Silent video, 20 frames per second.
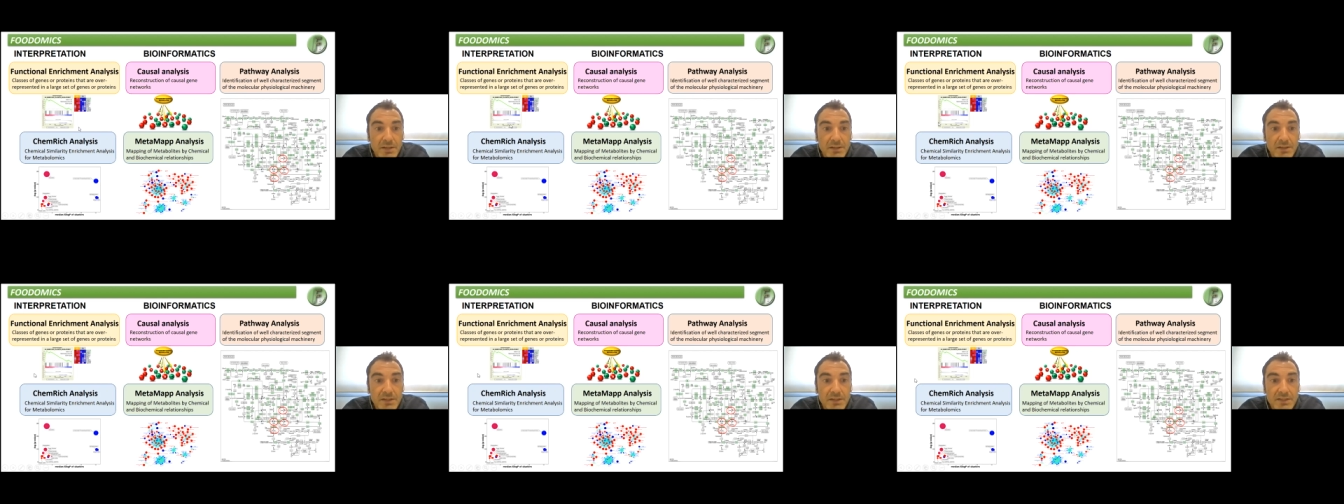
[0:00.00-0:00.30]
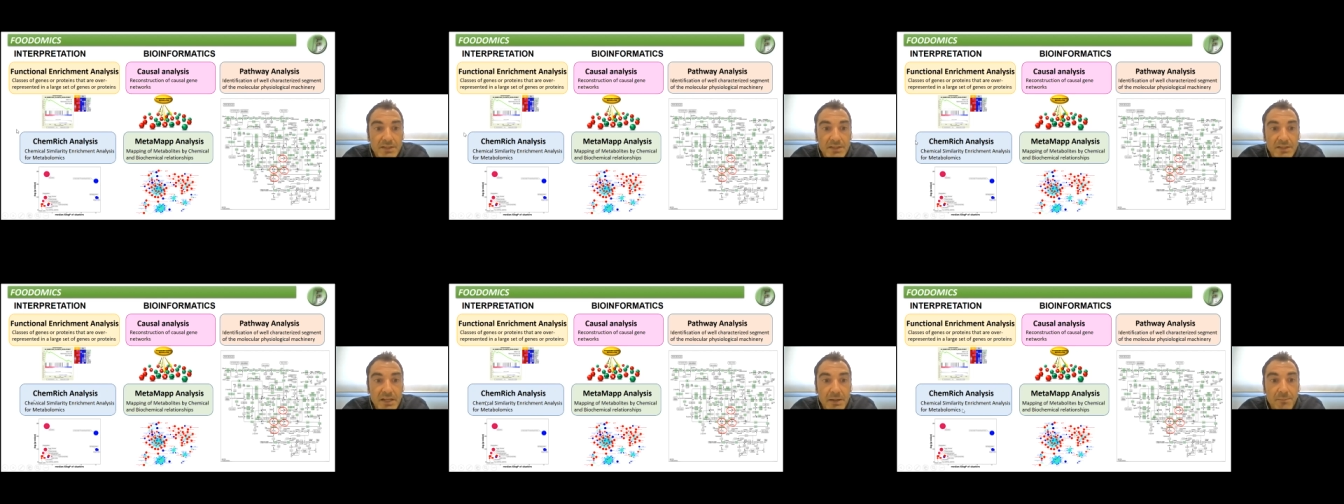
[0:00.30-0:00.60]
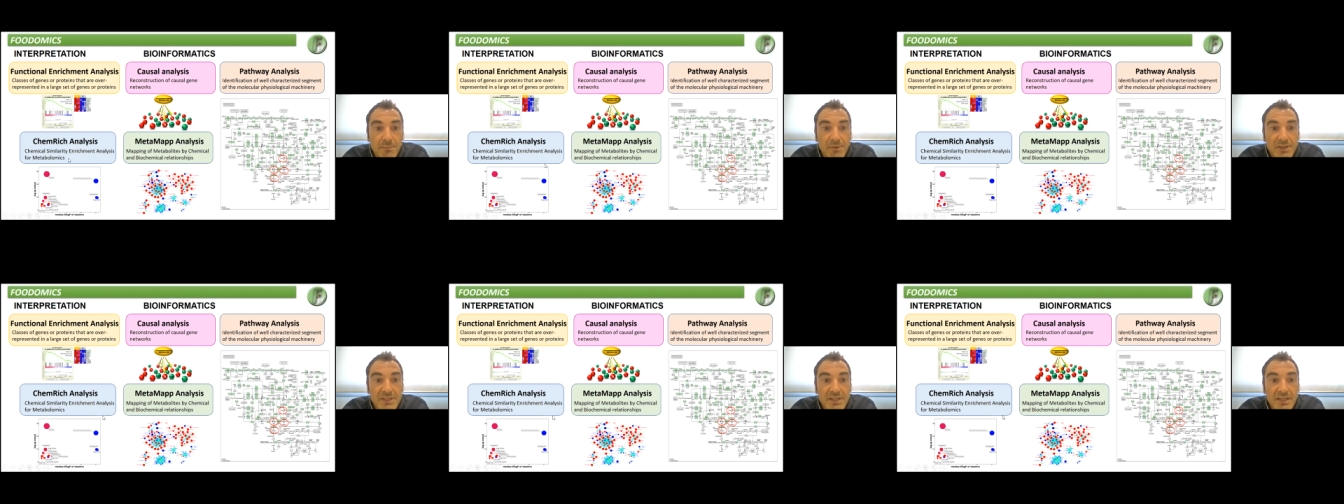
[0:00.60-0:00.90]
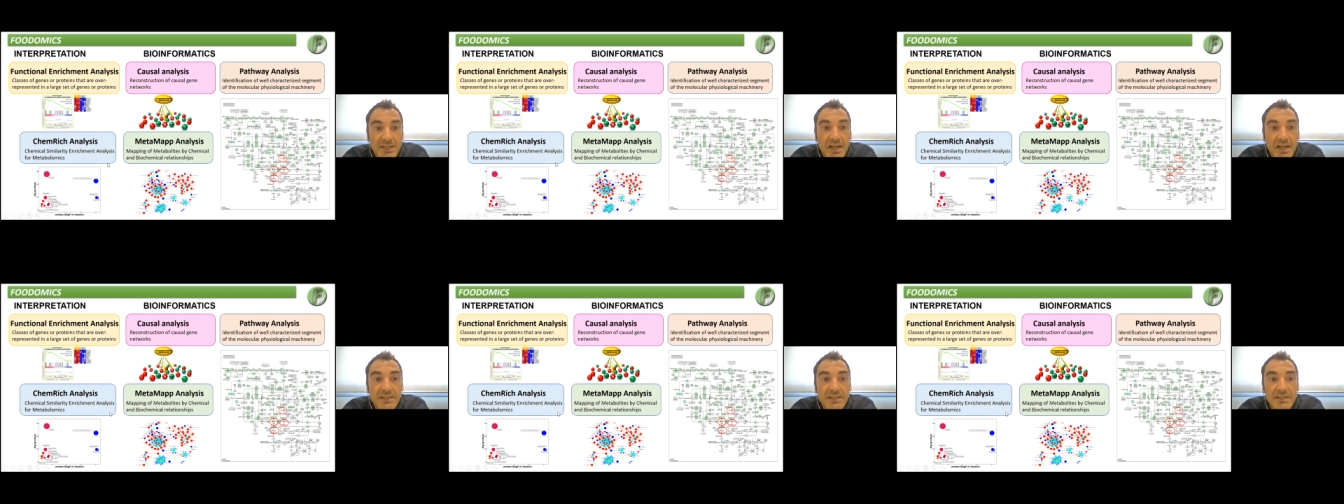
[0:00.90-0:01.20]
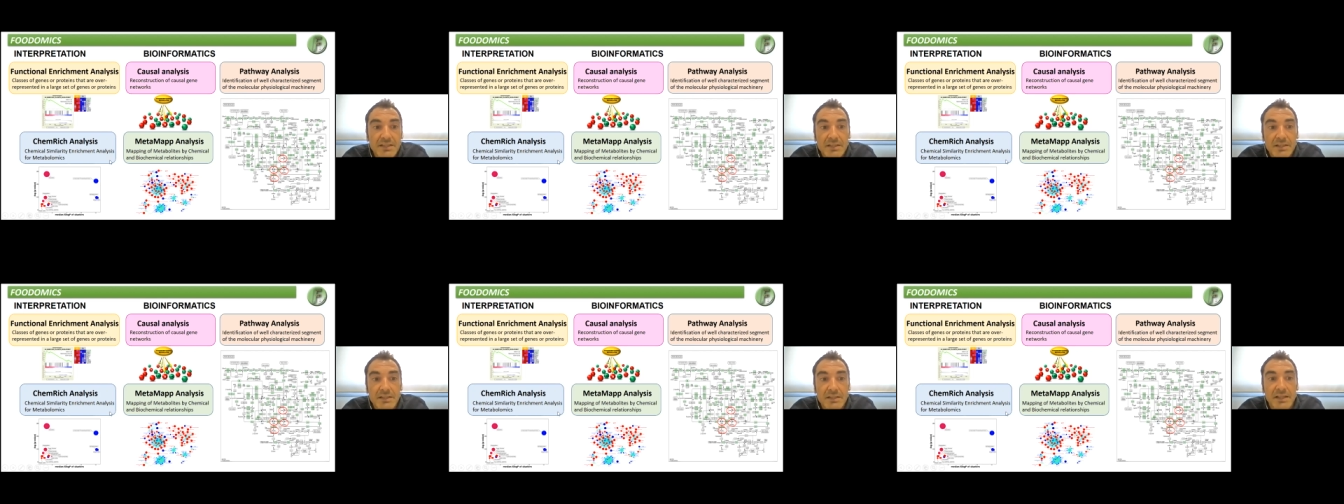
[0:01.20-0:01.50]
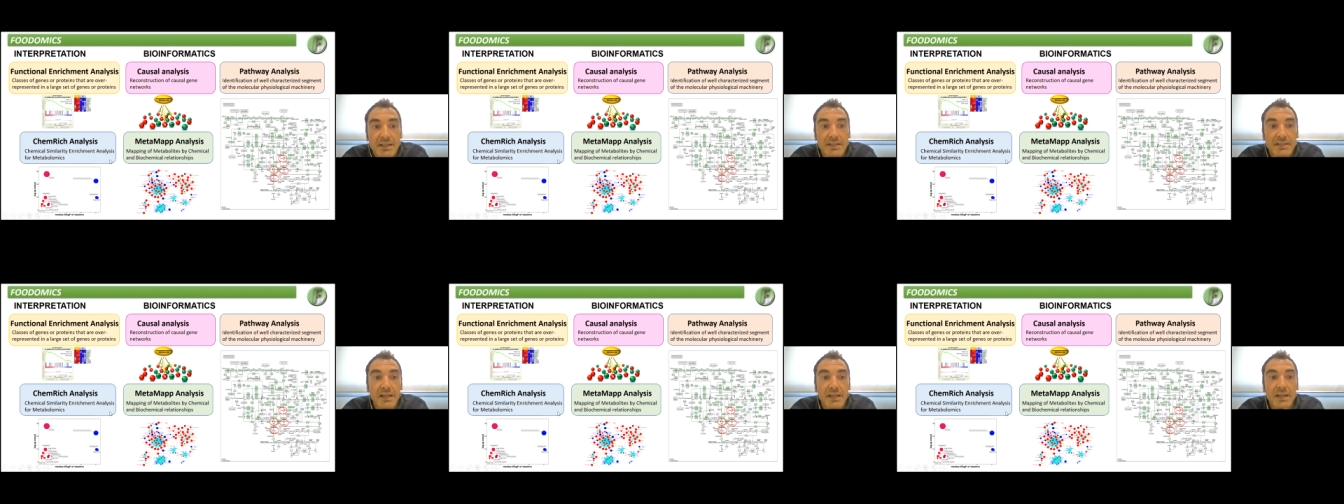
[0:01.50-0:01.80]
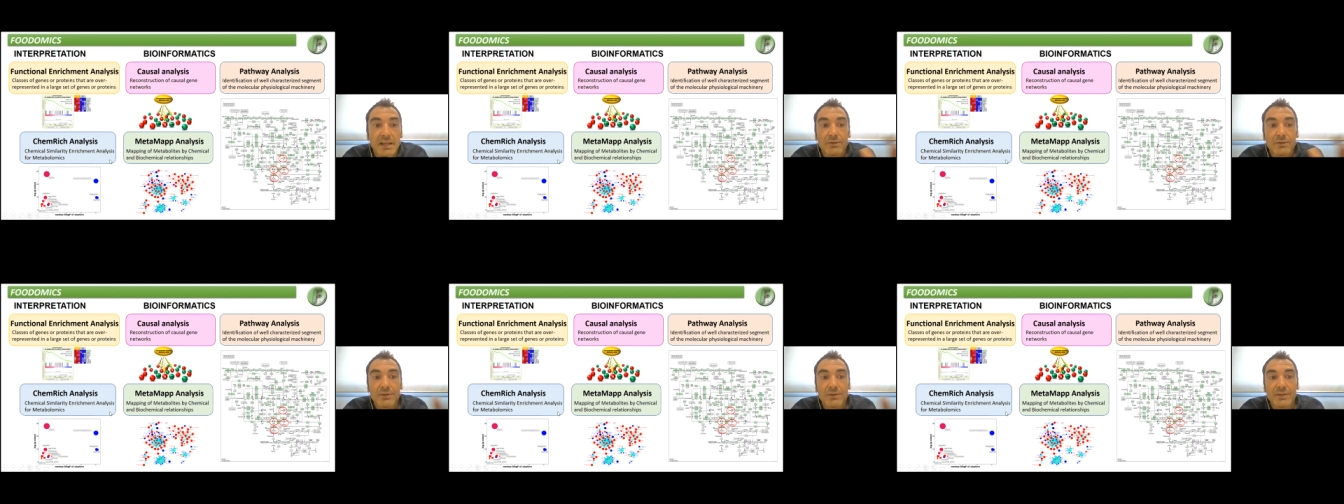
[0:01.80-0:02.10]
this ChemRICH analysis that
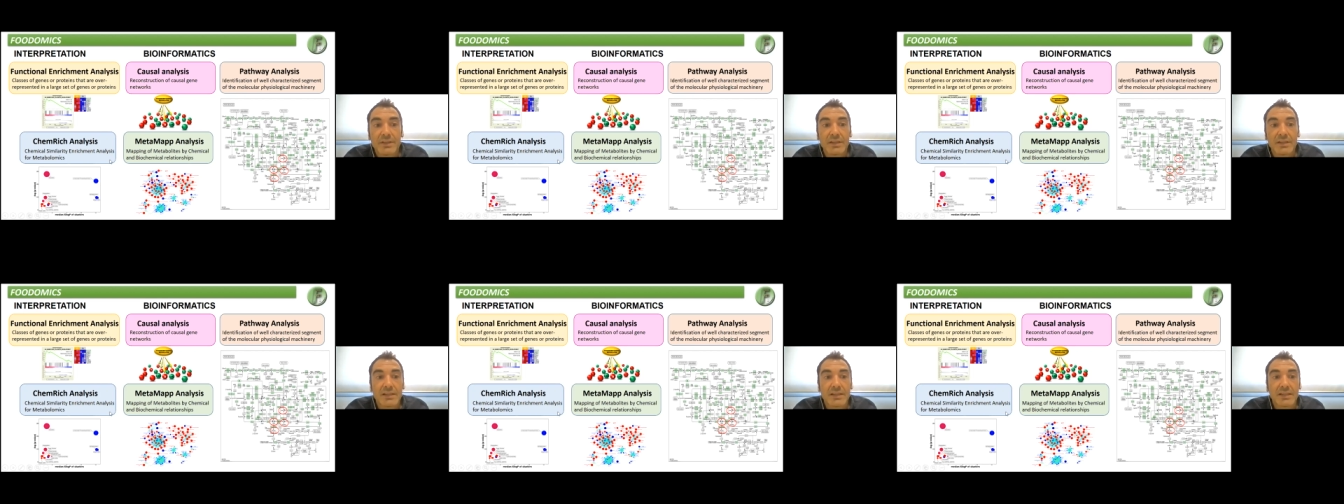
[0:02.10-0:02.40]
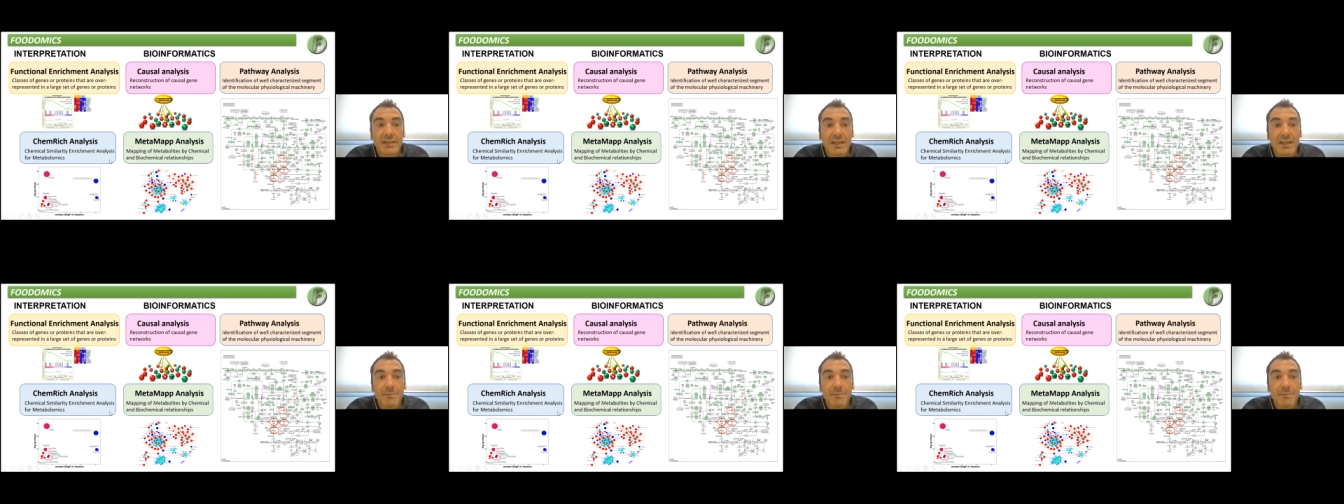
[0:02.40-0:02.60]
allowed the